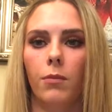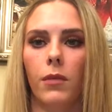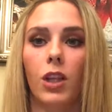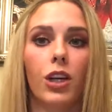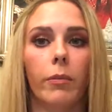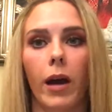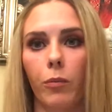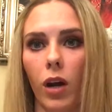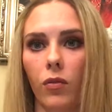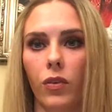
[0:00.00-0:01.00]
Look about
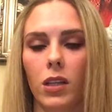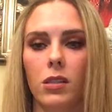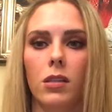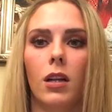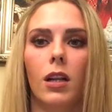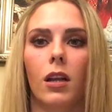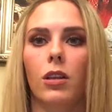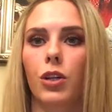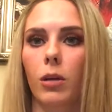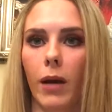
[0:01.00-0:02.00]
breakfast,
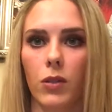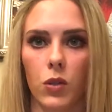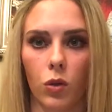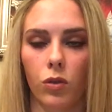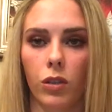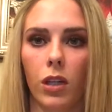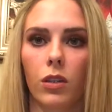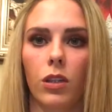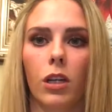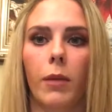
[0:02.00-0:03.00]
look about snorkel gear,
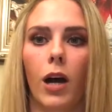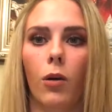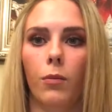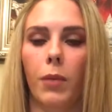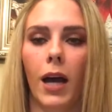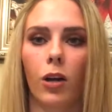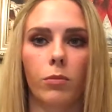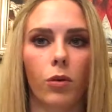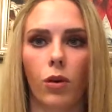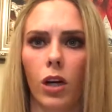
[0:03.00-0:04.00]
look about paddle
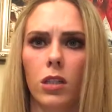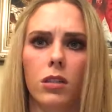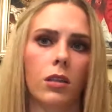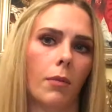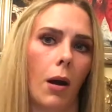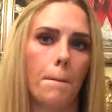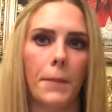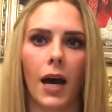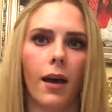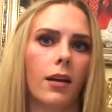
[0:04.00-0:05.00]
boards, look about
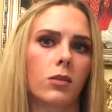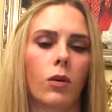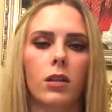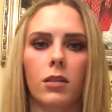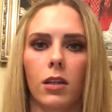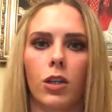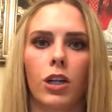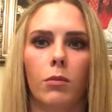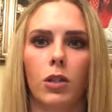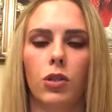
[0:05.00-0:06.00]
bikes. What is it that you're
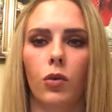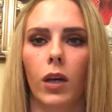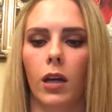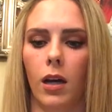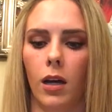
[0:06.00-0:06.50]
going to be doing?